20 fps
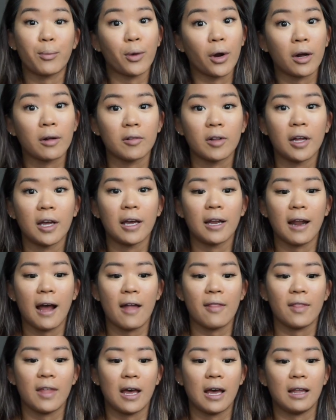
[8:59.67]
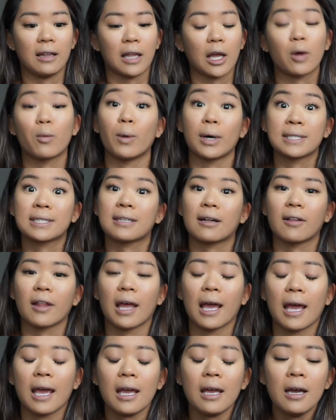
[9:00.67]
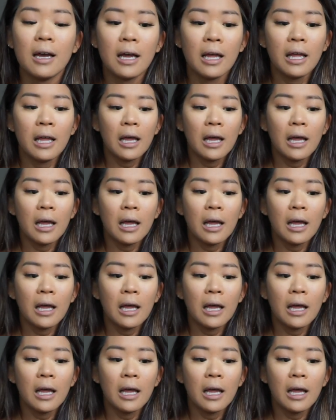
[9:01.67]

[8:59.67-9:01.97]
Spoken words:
Brooklyn and then like West LA.